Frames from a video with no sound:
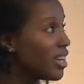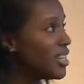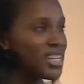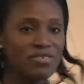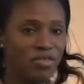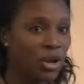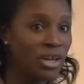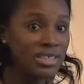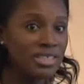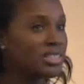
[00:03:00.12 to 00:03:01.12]
And that's
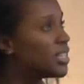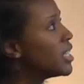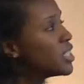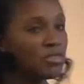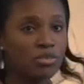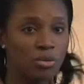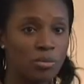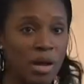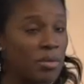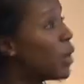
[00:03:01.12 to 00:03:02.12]
very distinctive
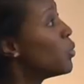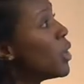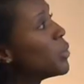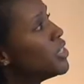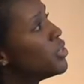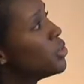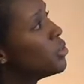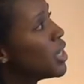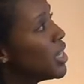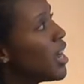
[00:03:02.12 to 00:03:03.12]
about what we
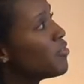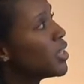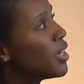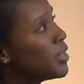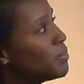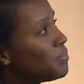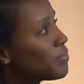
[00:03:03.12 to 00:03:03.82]
do in Africa.